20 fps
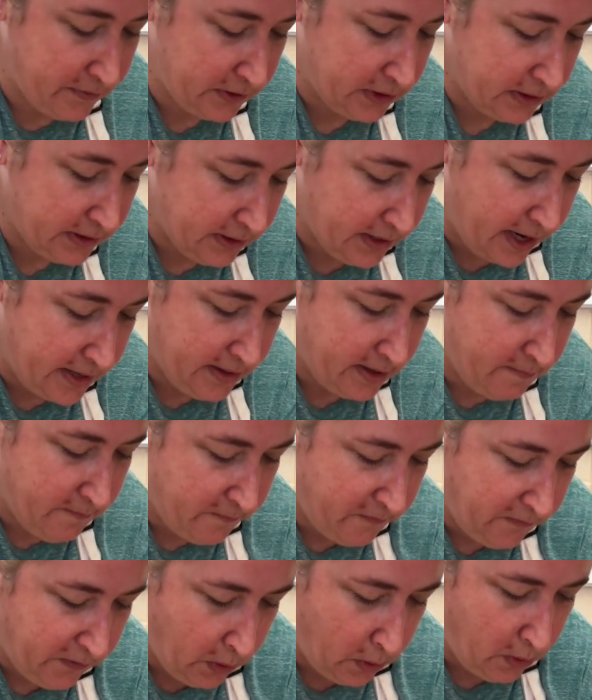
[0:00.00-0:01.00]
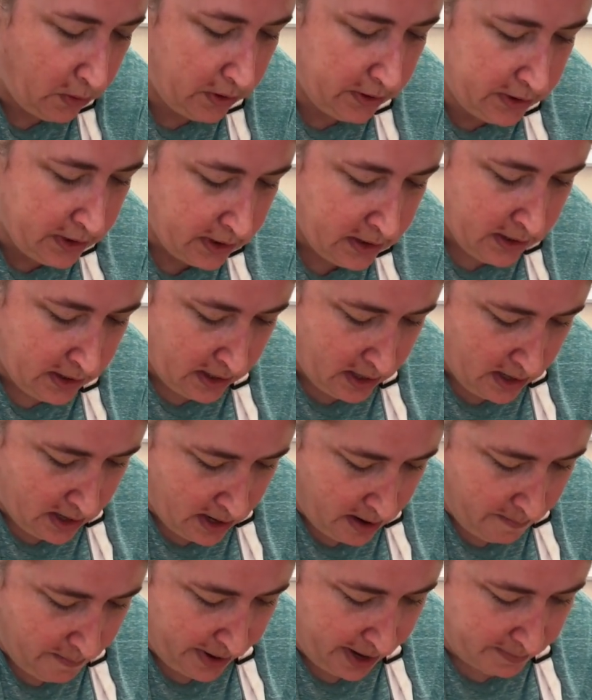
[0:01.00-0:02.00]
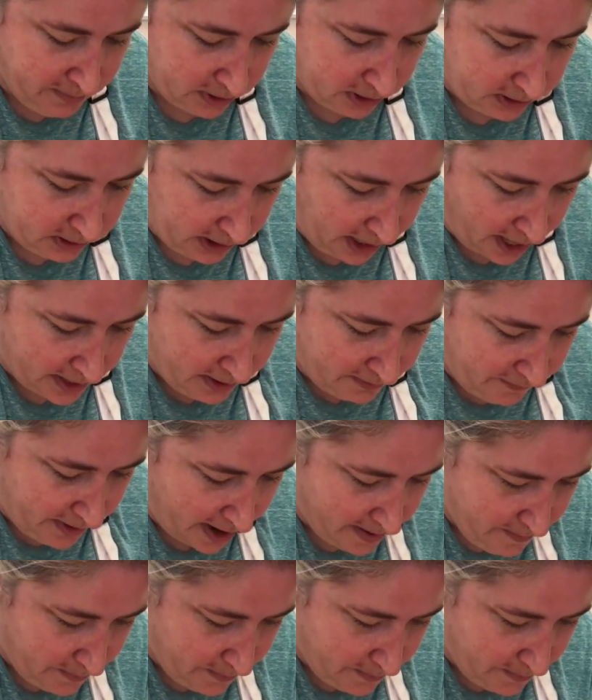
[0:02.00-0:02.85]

just let them fold. But I'm just kind of like